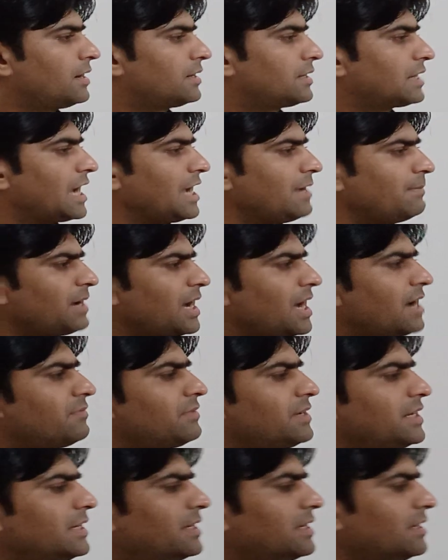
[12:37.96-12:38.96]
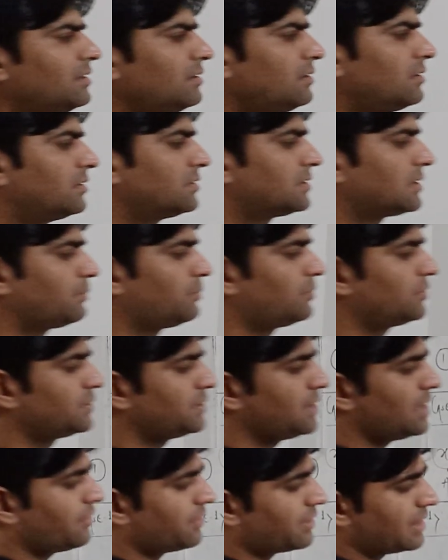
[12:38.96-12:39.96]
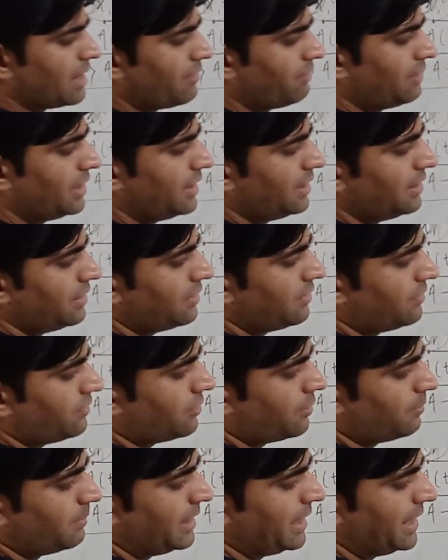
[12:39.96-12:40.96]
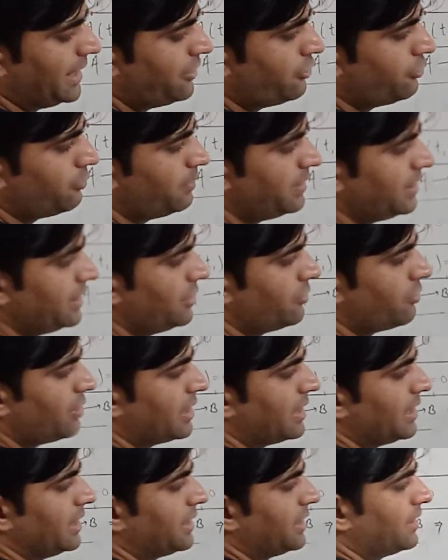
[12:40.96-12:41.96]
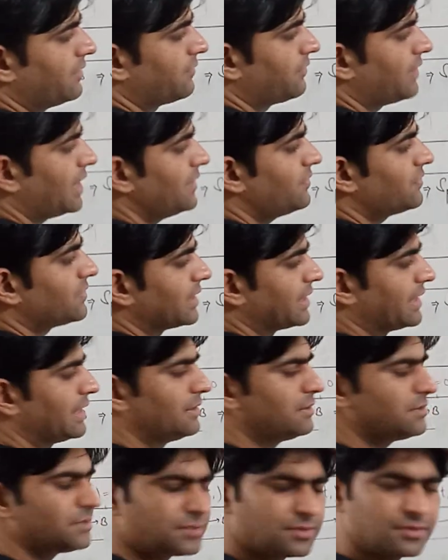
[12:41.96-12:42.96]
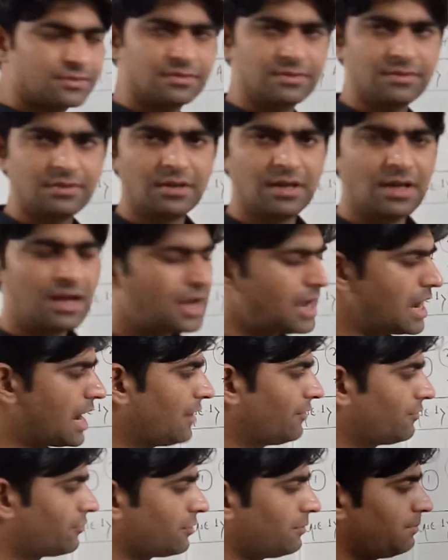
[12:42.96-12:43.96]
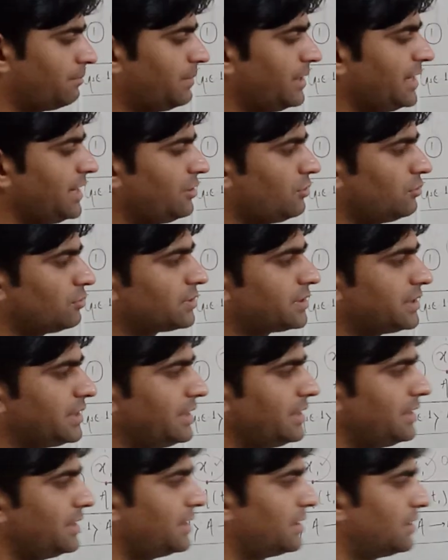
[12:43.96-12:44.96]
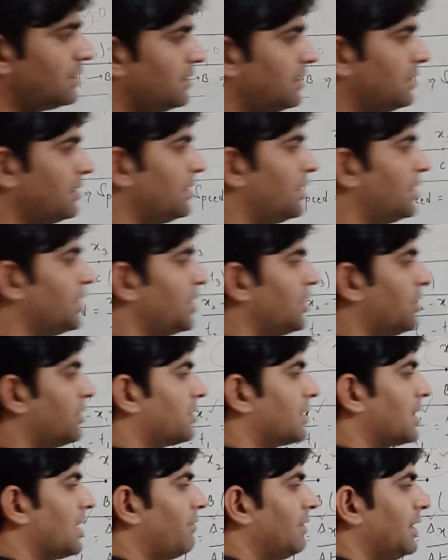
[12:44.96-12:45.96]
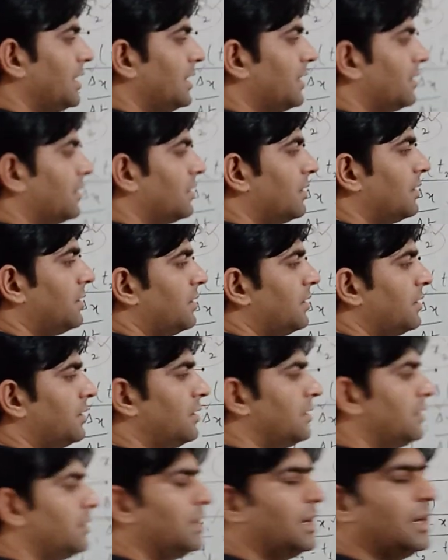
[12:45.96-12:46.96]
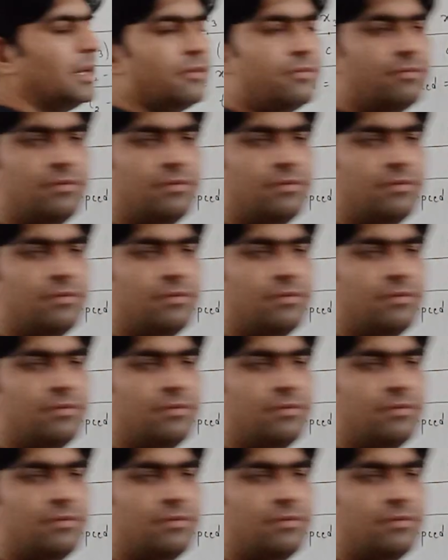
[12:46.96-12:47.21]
Time I have taken, suppose you are traveling from A to B, you are taking 5 seconds, and from B to C you are traveling in